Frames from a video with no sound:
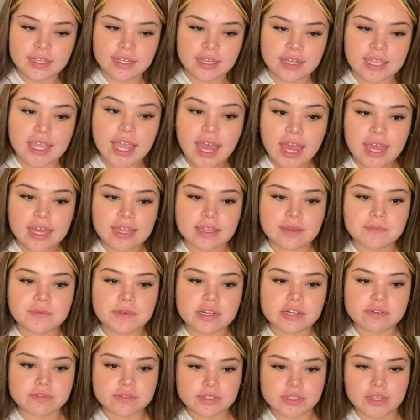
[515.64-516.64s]
yeah, and then
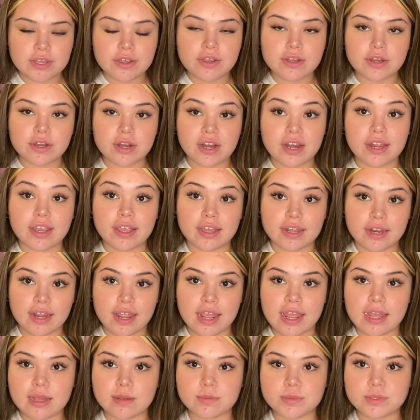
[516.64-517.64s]
when I was younger I had a
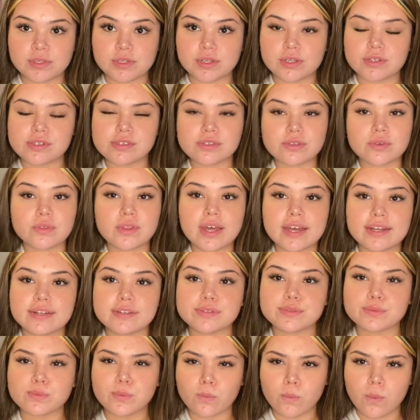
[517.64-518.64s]
hamster, so that
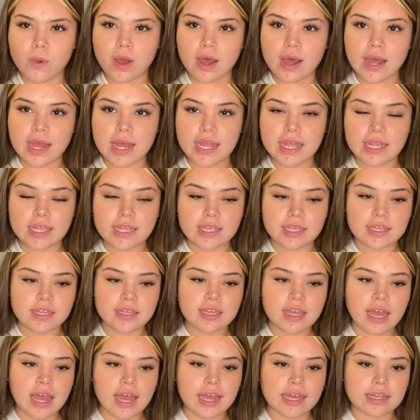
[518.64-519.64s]
is why
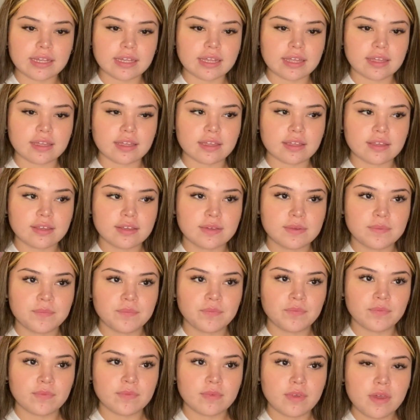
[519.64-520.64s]
I like
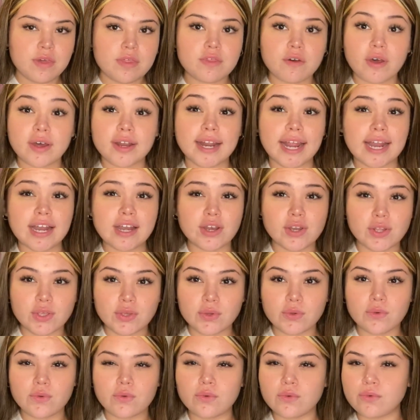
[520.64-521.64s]
thought I
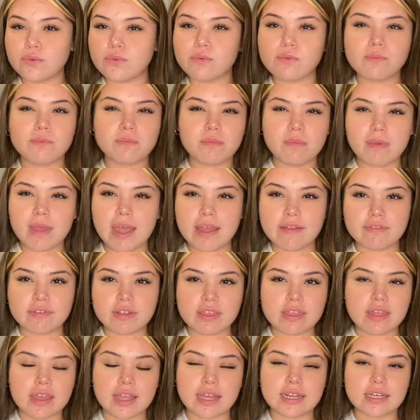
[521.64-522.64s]
knew
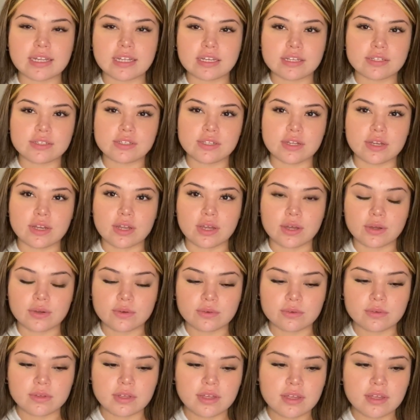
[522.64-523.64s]
everything I needed to know.